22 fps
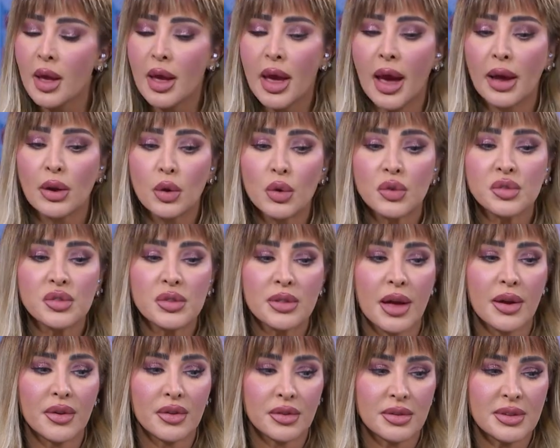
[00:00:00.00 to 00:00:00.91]
And also
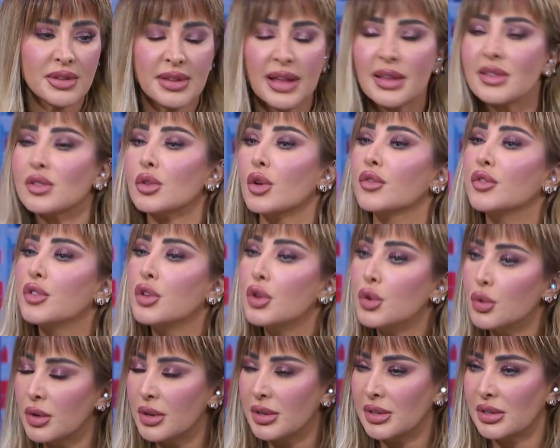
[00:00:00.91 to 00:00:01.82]
that sense of
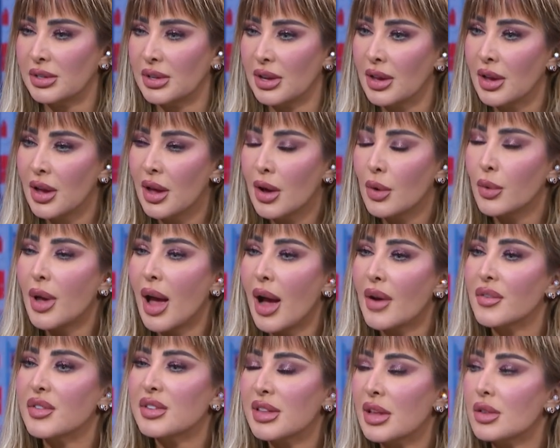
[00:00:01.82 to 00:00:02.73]
unity. Yeah. We
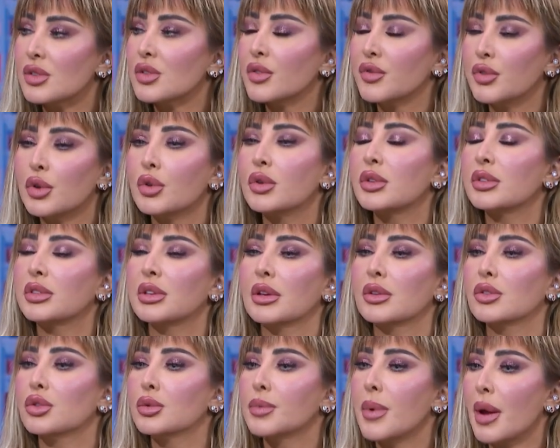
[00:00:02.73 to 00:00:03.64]
have a sense of unity
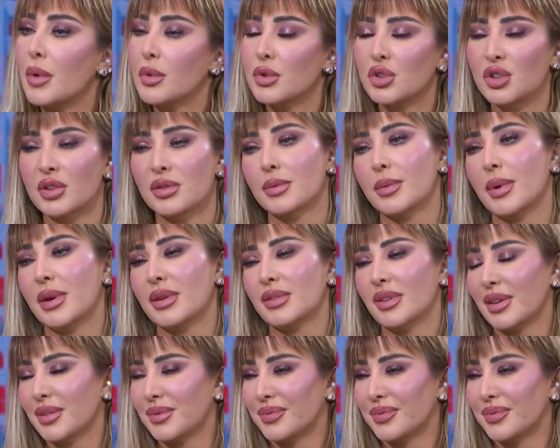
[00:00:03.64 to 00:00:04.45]
in Dubai, which is amazing.